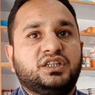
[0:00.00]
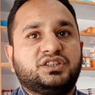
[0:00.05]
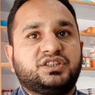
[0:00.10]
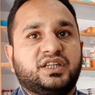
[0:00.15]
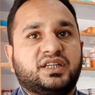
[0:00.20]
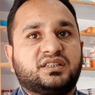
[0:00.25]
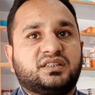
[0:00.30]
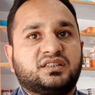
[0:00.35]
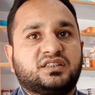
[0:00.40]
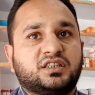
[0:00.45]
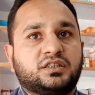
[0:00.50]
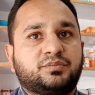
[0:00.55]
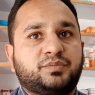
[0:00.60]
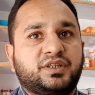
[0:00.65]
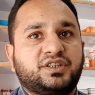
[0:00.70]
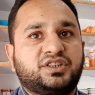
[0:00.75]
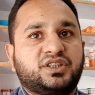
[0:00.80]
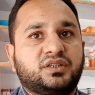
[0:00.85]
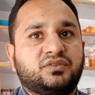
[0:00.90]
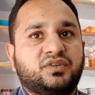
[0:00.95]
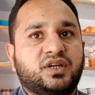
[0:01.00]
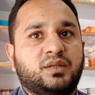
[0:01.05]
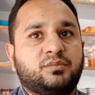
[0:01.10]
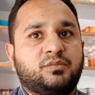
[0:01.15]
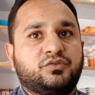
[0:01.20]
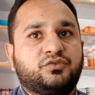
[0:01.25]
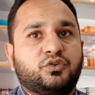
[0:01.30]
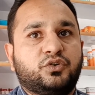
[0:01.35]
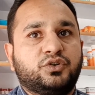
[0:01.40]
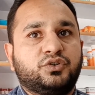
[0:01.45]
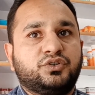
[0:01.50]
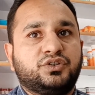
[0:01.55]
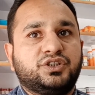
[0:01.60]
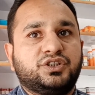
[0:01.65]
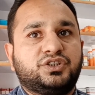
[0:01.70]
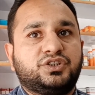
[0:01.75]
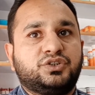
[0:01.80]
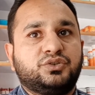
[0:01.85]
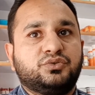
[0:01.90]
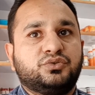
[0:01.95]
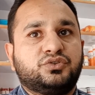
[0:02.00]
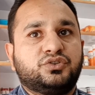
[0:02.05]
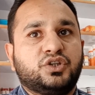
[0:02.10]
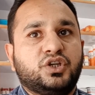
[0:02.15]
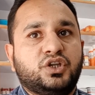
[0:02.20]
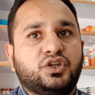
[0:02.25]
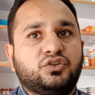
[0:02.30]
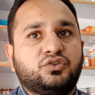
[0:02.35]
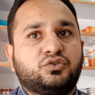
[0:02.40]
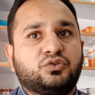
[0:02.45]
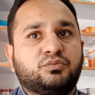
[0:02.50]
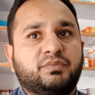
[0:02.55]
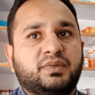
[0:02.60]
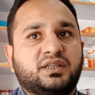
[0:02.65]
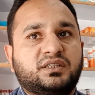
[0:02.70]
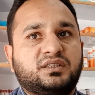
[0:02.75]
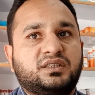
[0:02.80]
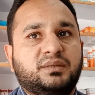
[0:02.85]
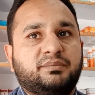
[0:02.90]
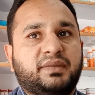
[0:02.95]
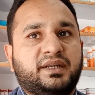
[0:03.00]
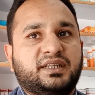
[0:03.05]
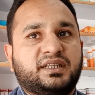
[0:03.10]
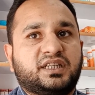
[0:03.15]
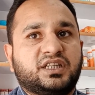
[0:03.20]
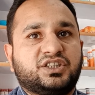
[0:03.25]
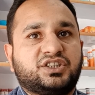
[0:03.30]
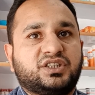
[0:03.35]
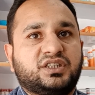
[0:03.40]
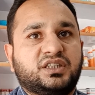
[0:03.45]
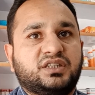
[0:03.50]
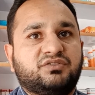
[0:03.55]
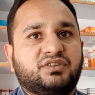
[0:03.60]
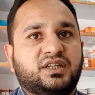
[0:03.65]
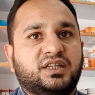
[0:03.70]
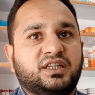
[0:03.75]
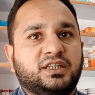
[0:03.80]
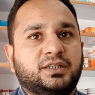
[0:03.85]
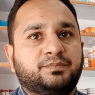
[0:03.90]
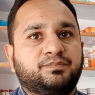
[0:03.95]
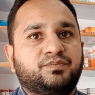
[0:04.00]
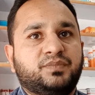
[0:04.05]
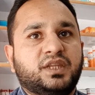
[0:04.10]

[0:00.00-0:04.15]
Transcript: Shake the suspension well before each use to mix the medication evenly.